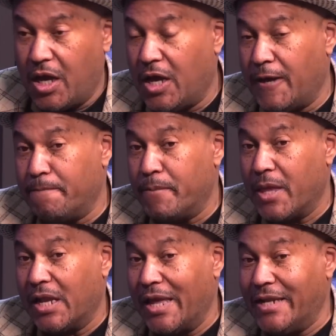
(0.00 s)
a
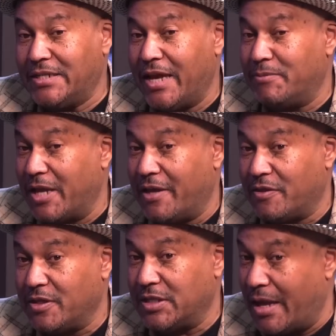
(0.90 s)
lot of times
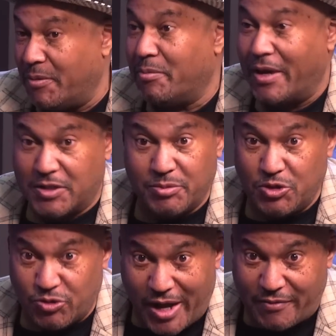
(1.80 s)
athletes, I'm about to
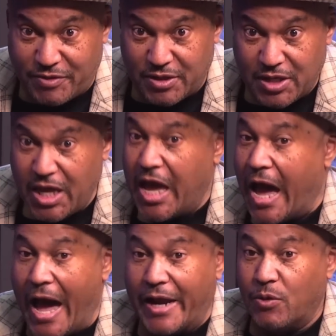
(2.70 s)
be drafted.
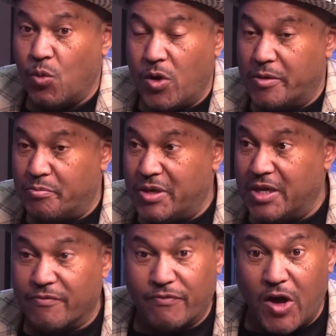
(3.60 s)
I don't want to
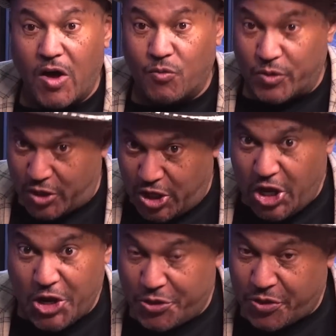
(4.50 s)
be involved with
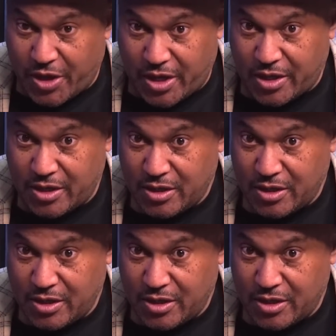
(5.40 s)
anything.